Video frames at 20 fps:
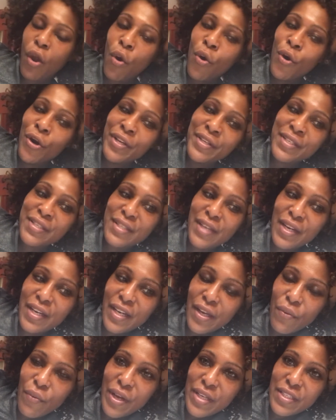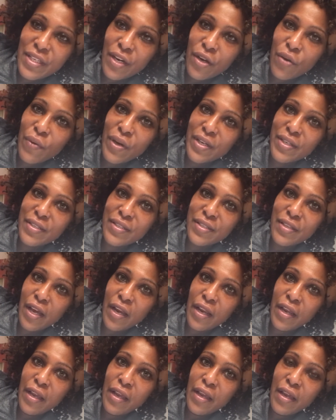or to study in ways I don't want to
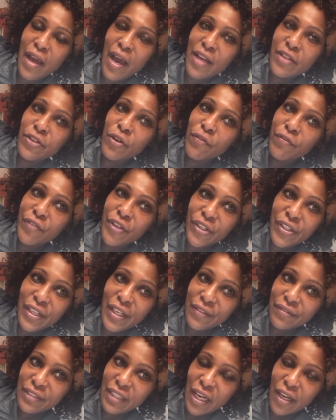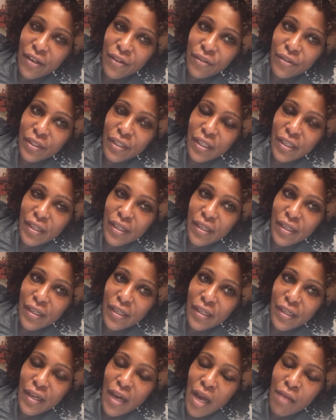study. I don't feel left out.
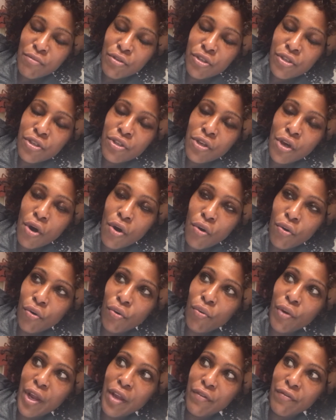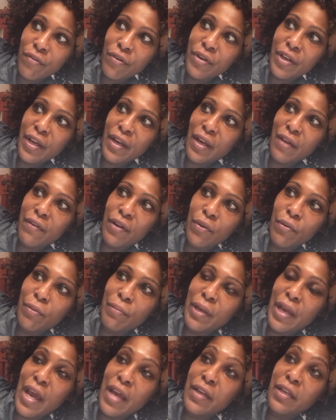I'm so grateful not having a
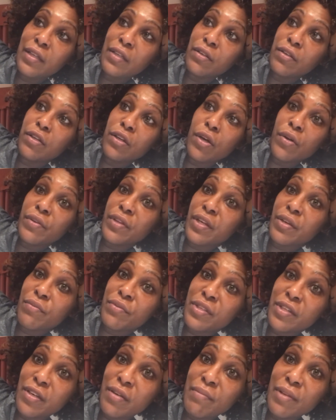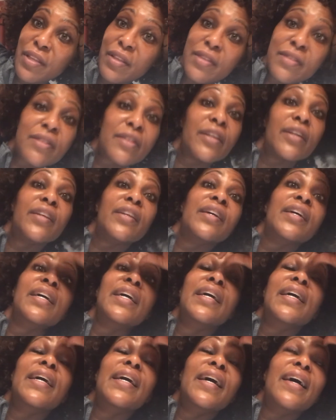roommate. I didn't know that it was going to be this good.
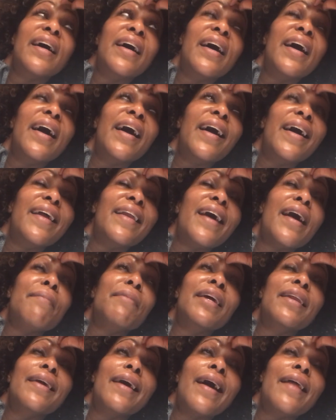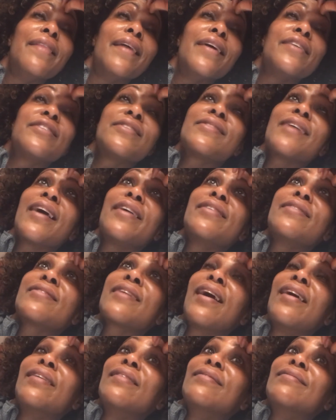And I mean, that just, I just
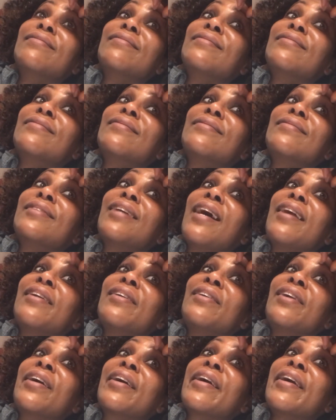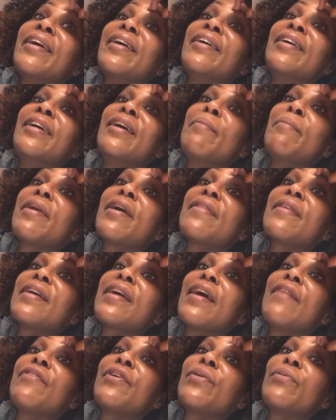got kind of lucky. But I think
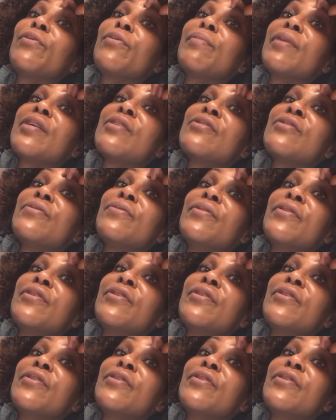having a roommate too,